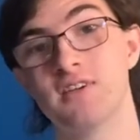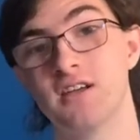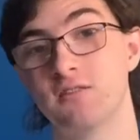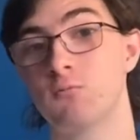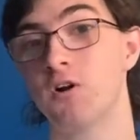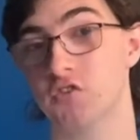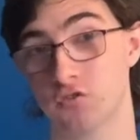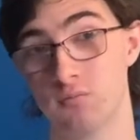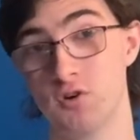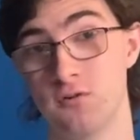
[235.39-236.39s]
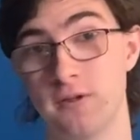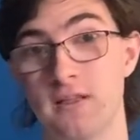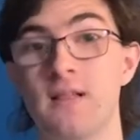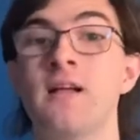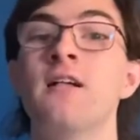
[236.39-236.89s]
and once you remove
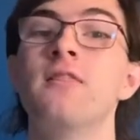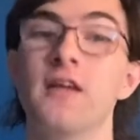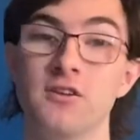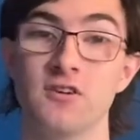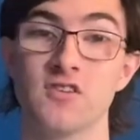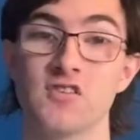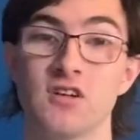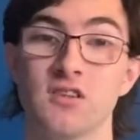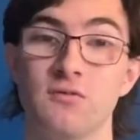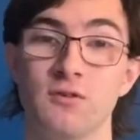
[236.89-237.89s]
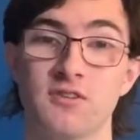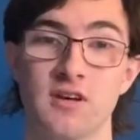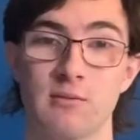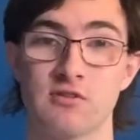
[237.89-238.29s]
it, then you can select the fuel type.